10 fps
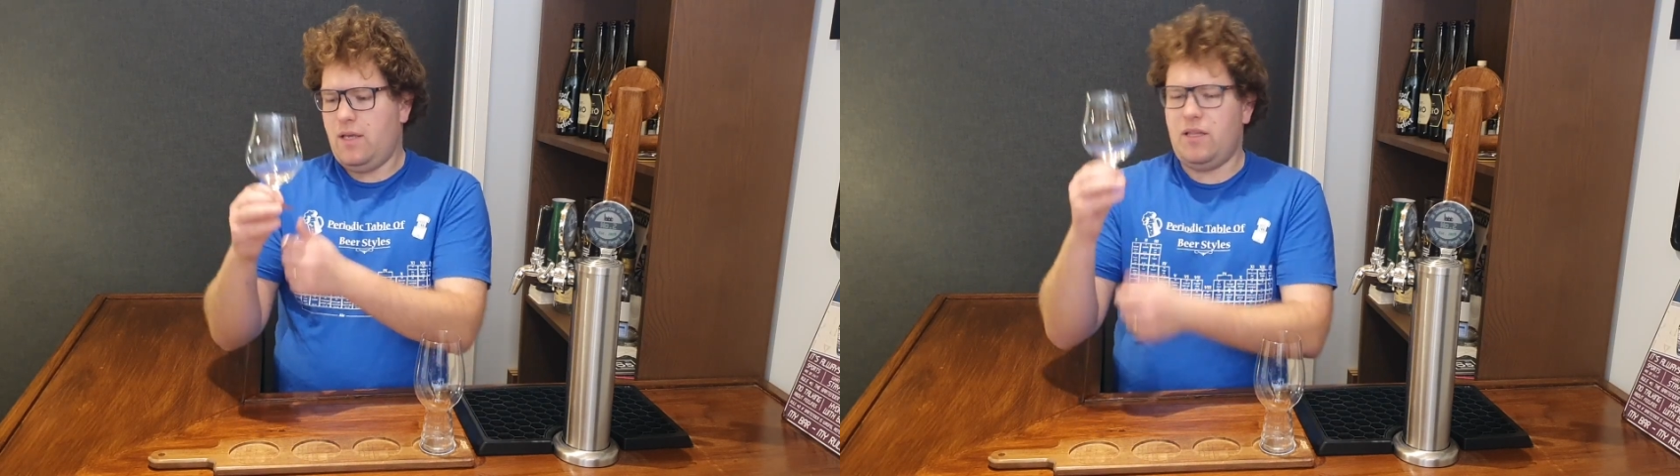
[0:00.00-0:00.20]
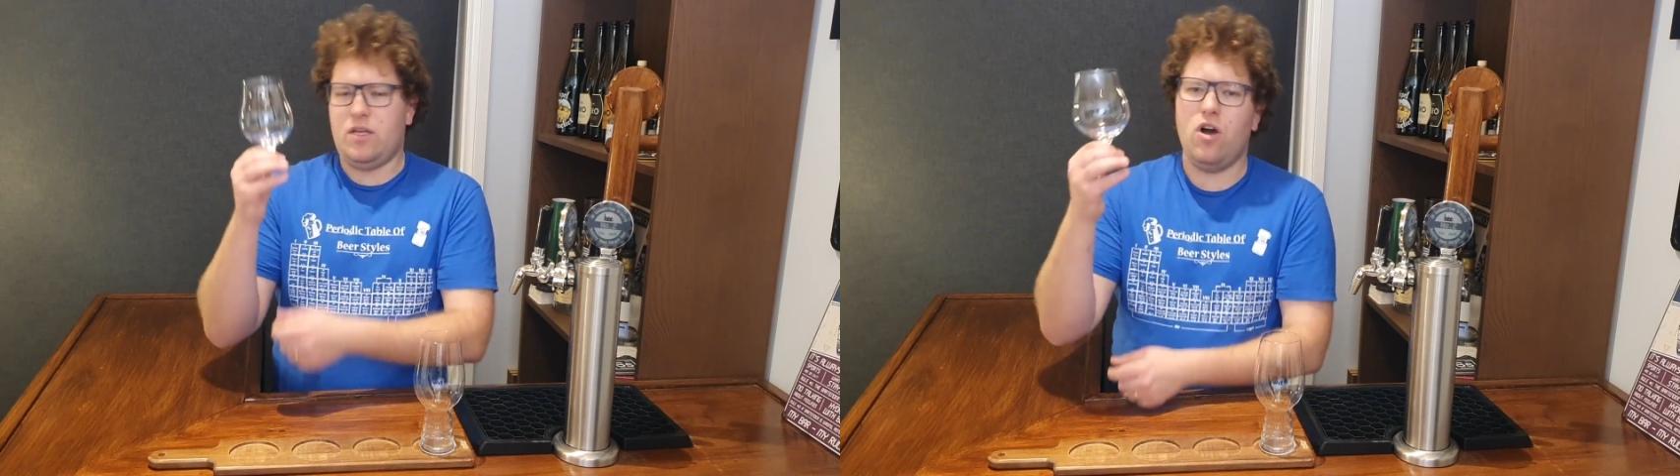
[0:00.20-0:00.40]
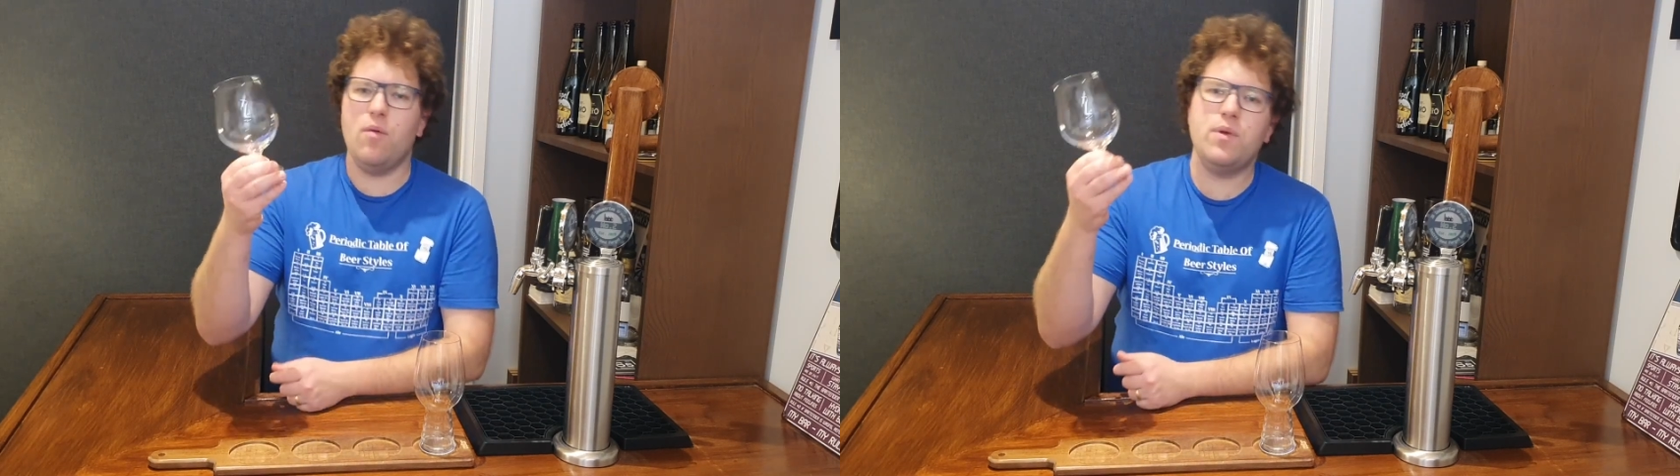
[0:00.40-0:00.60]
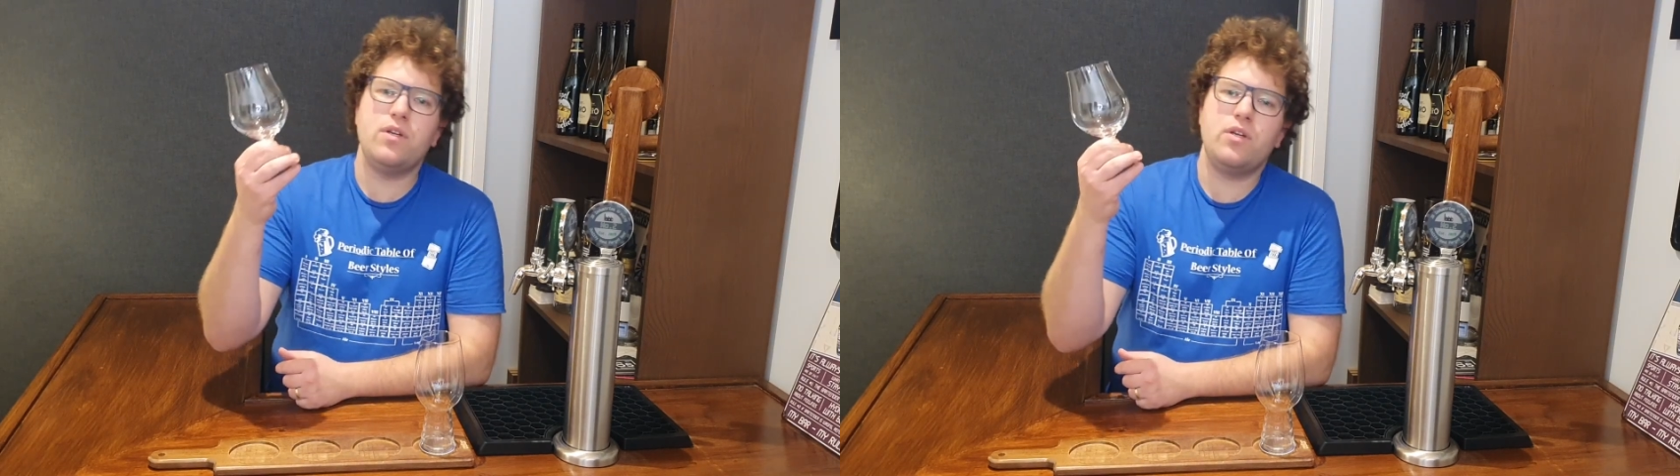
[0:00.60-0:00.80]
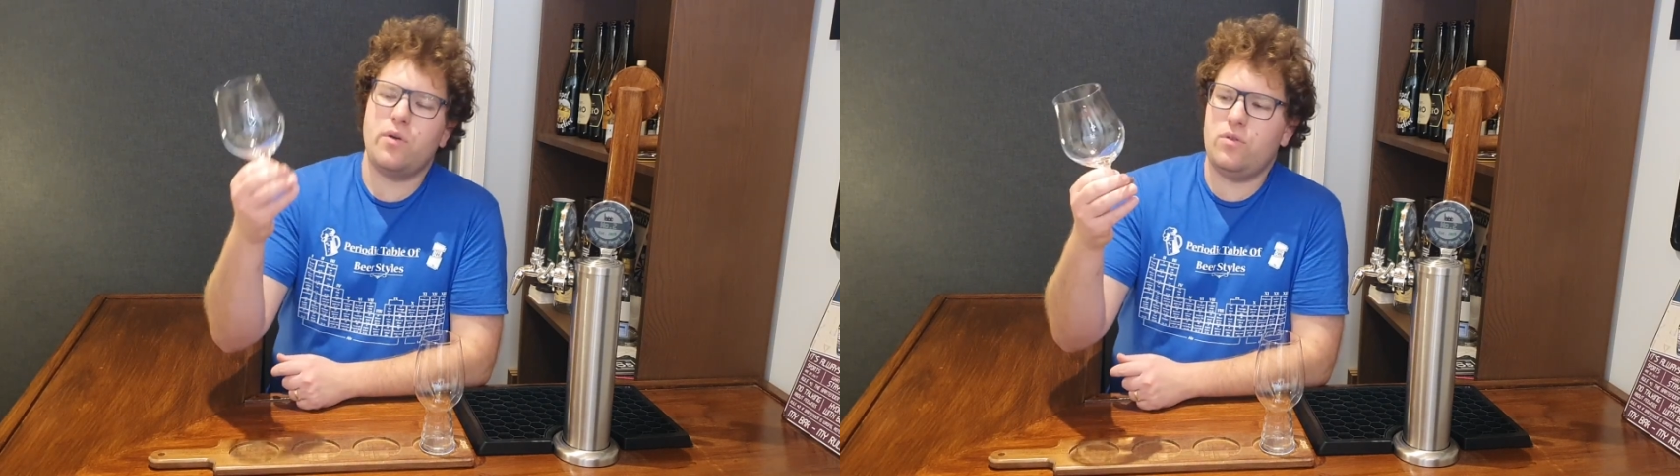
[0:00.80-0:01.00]
the
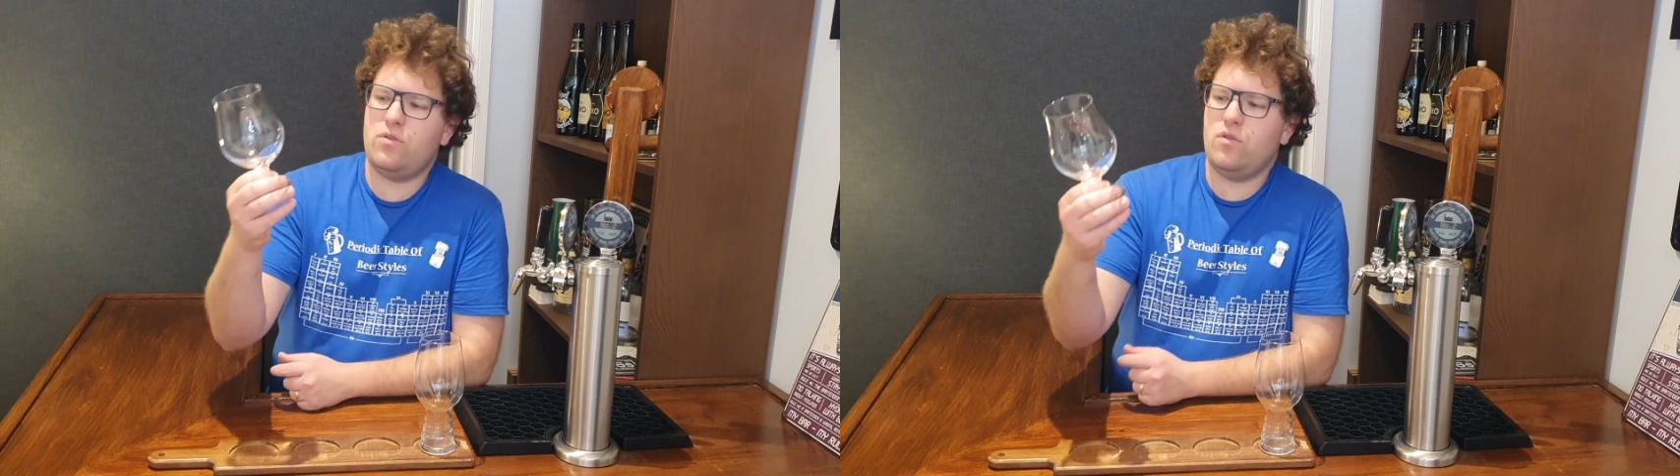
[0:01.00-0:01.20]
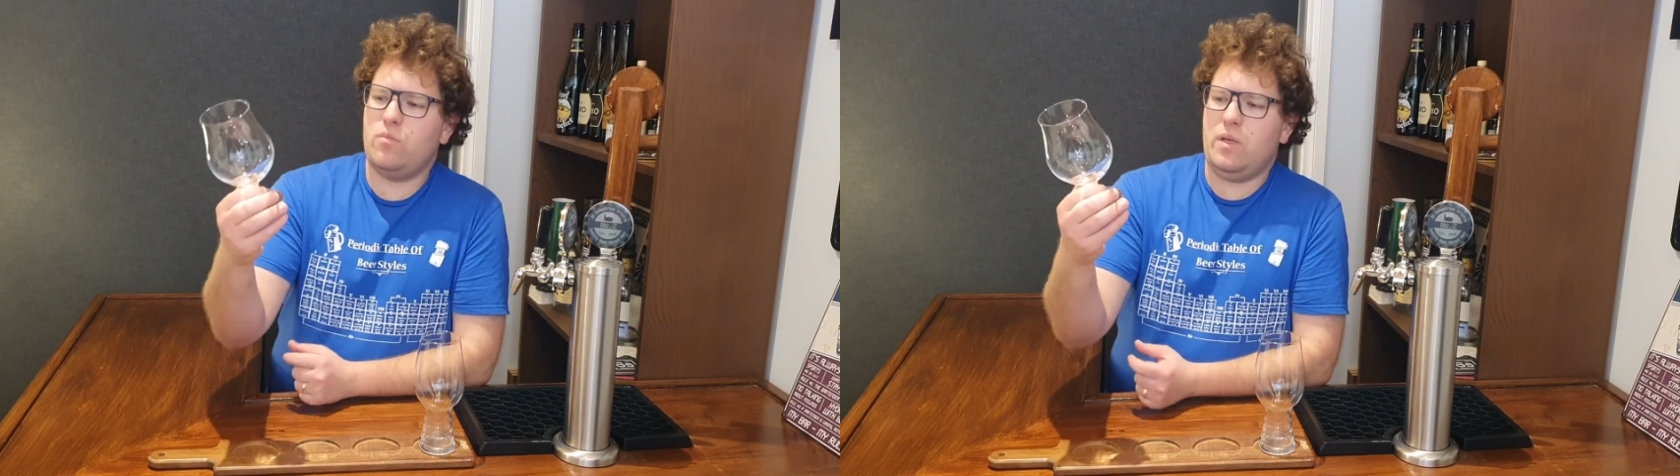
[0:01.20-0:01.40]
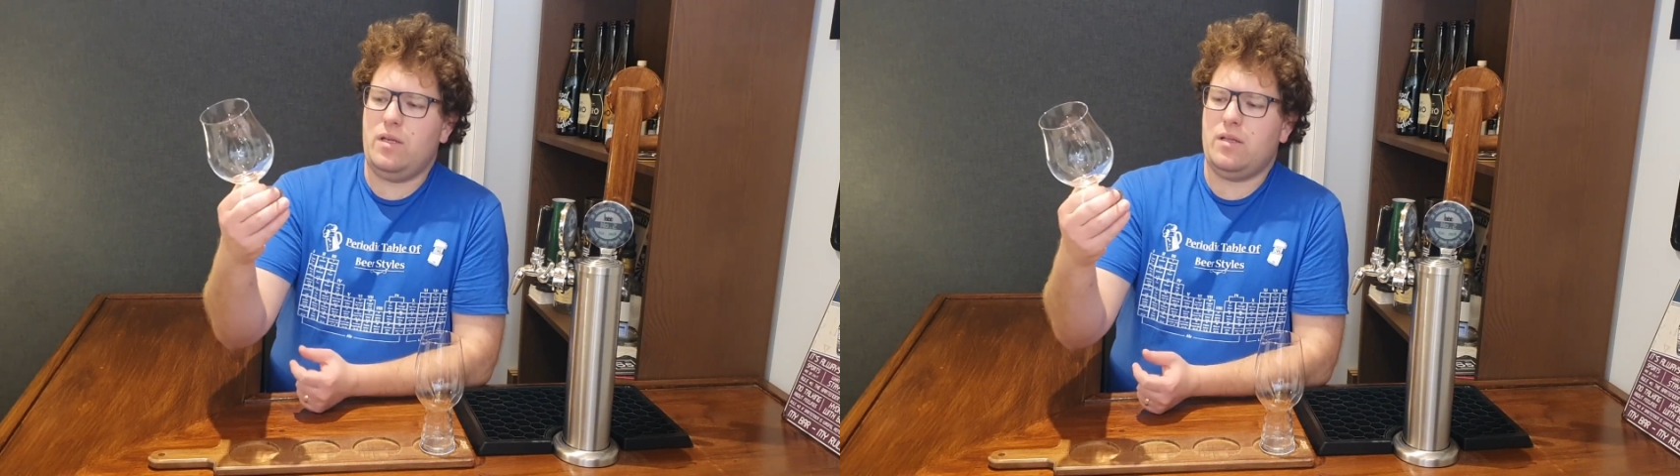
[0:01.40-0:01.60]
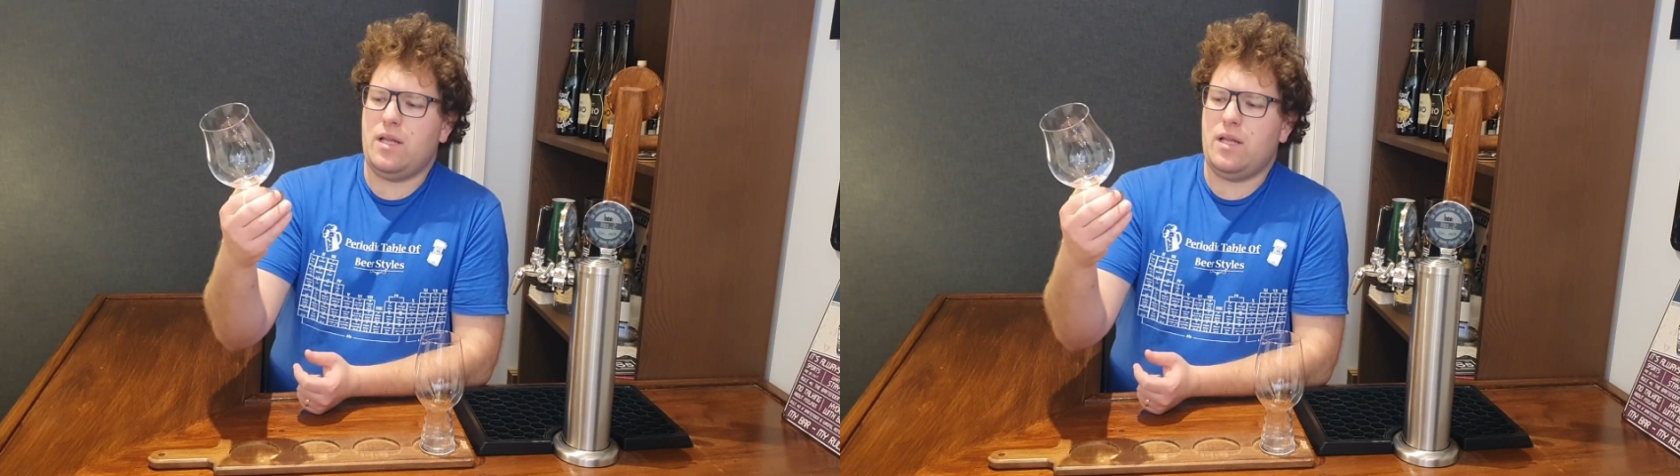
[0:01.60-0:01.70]
common go-to beer